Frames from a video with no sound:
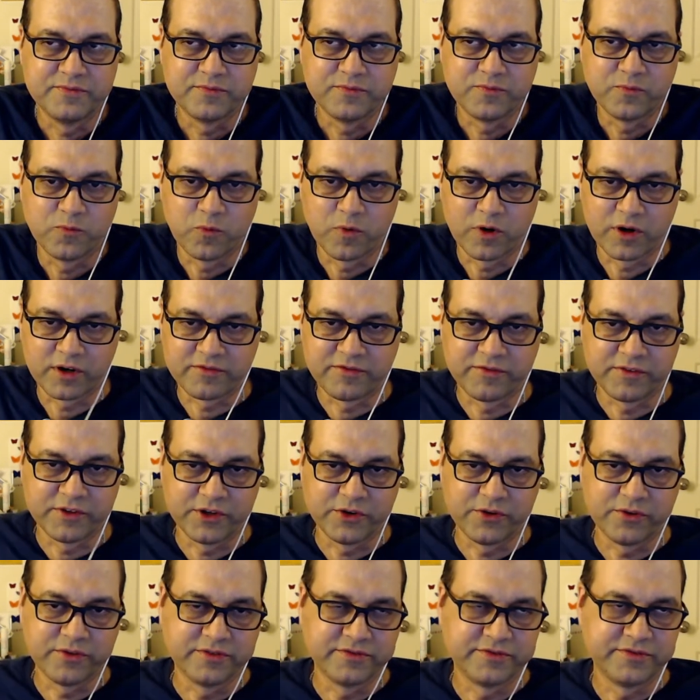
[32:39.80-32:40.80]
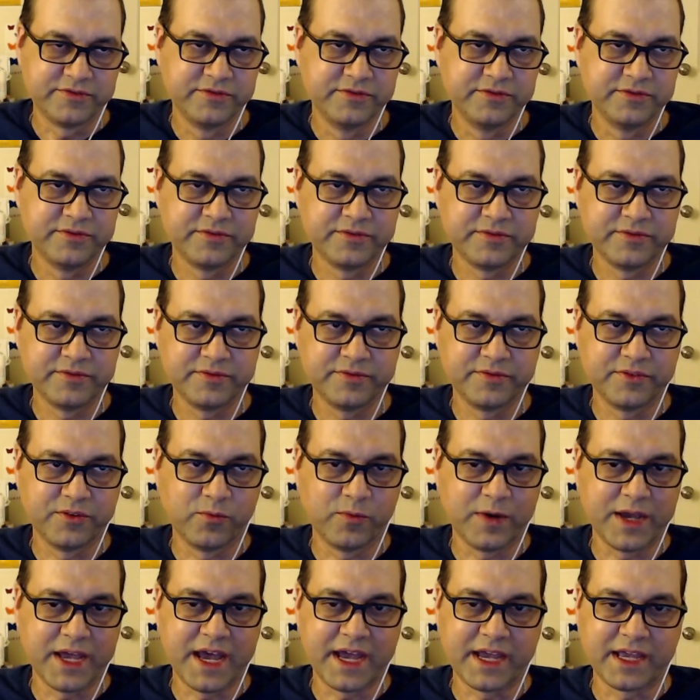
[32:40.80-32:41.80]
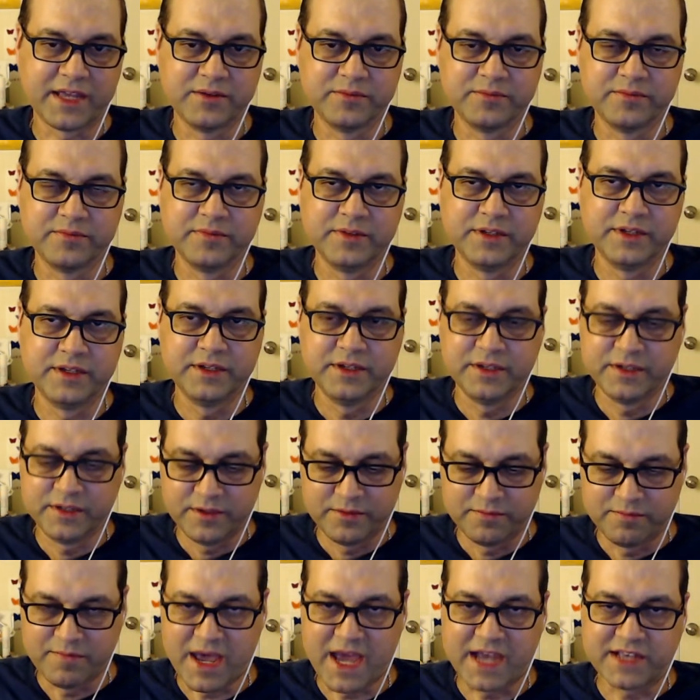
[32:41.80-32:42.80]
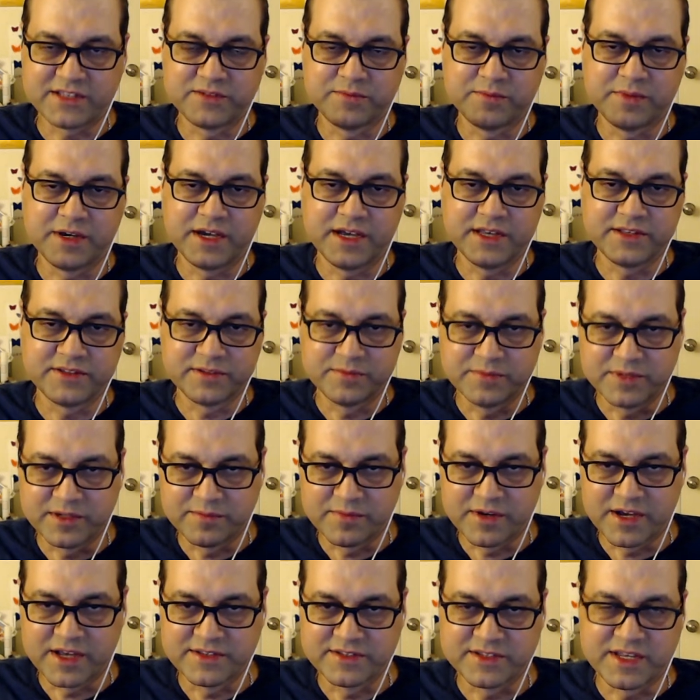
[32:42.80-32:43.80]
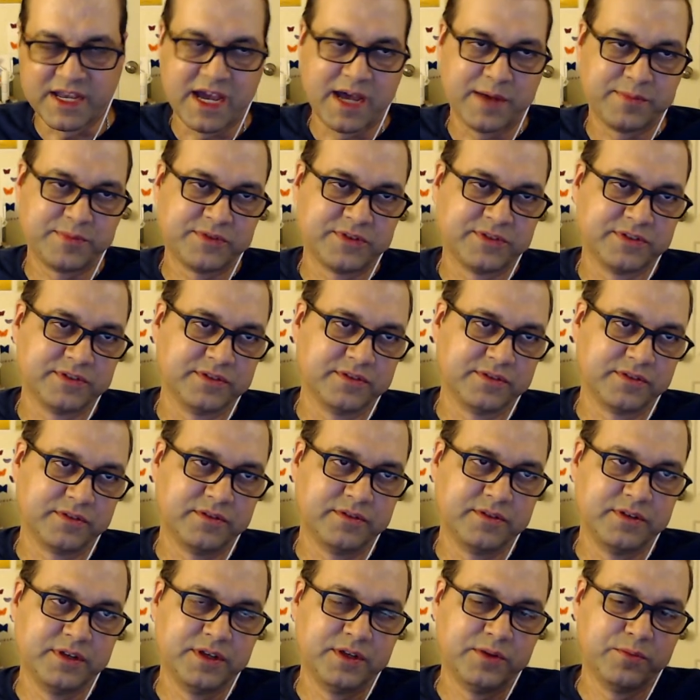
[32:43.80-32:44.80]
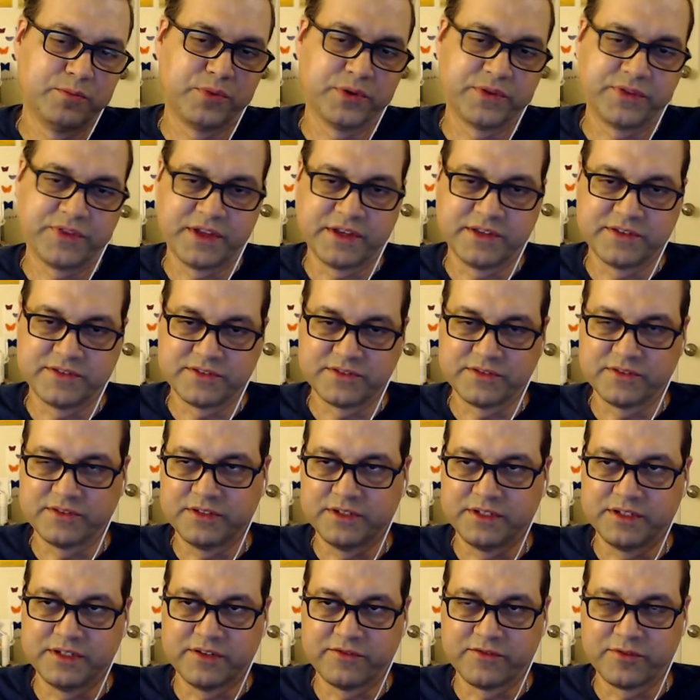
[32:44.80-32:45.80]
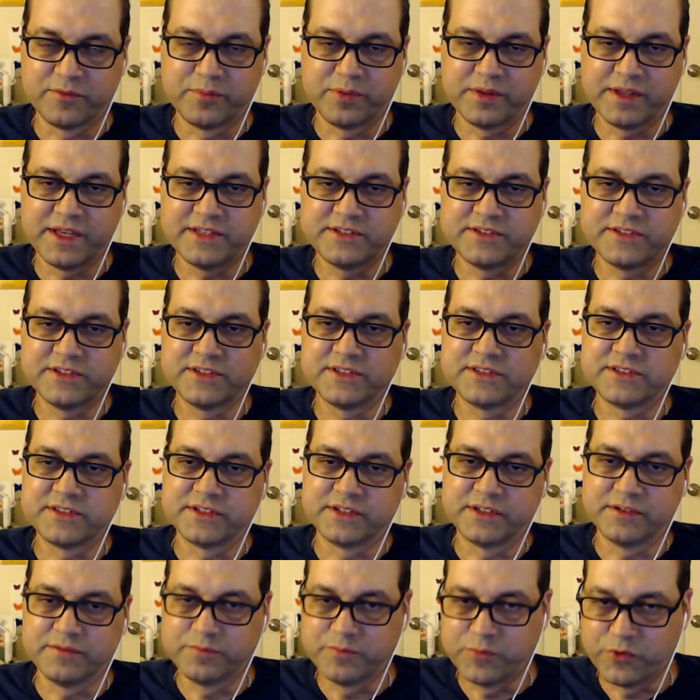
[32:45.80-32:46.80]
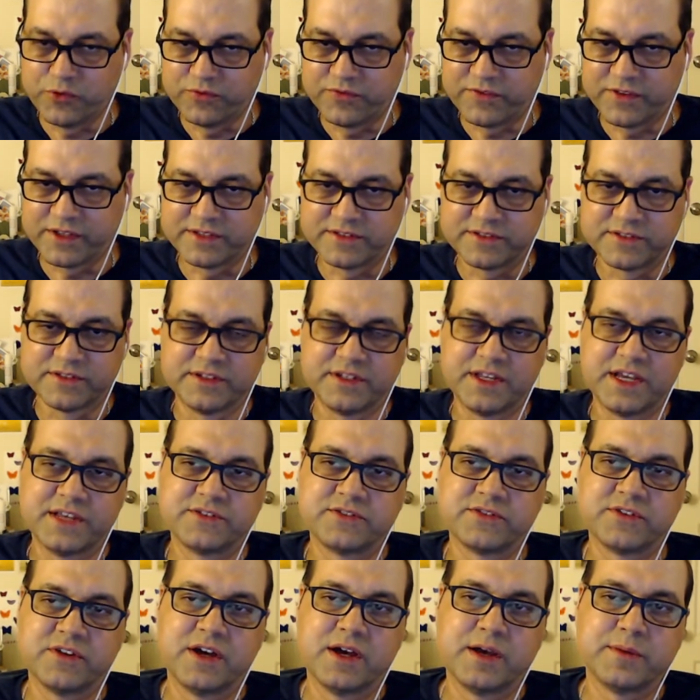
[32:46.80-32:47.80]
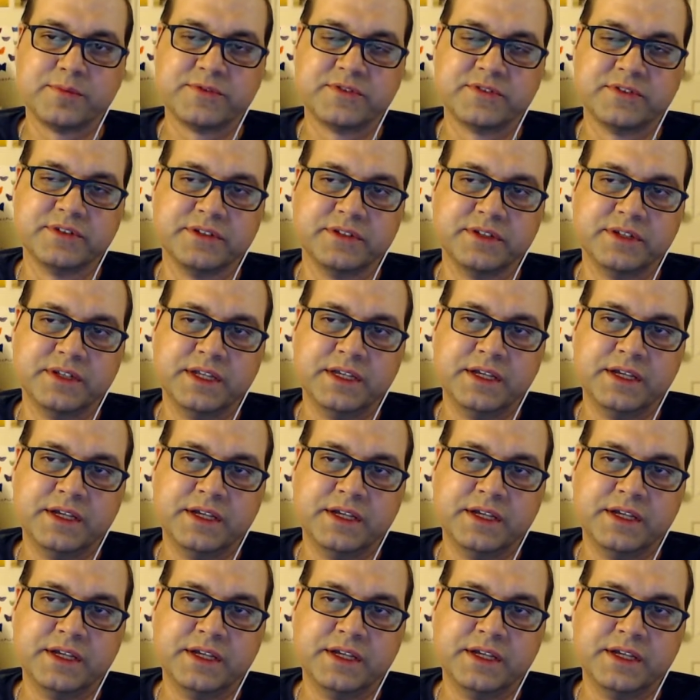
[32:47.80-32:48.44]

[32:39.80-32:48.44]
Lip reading: workflow of the way I can maximize and minimize apps and put things in different places and move things to desktops. And